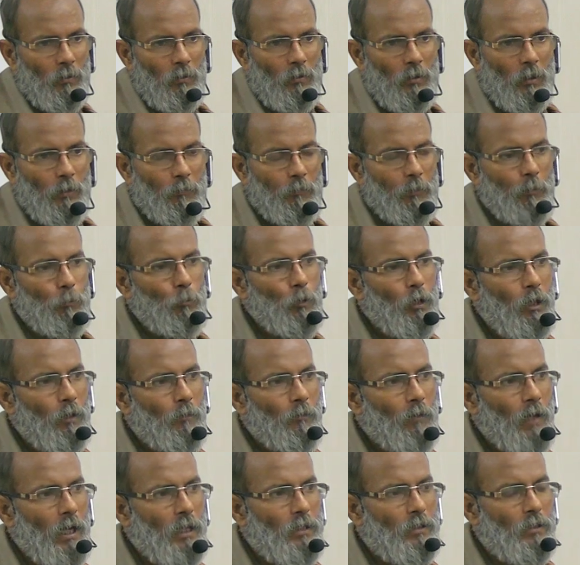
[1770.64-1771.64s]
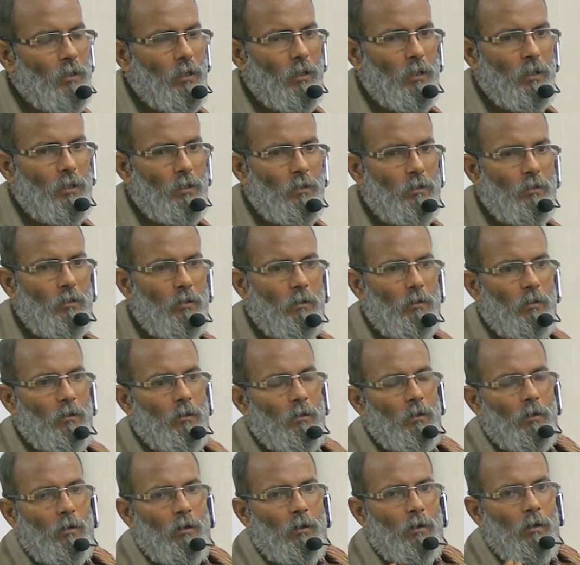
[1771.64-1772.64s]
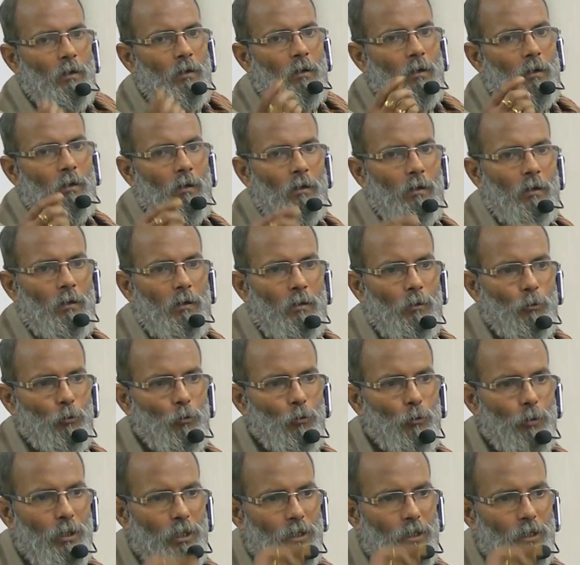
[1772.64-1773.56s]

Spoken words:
the fibular fracture is 2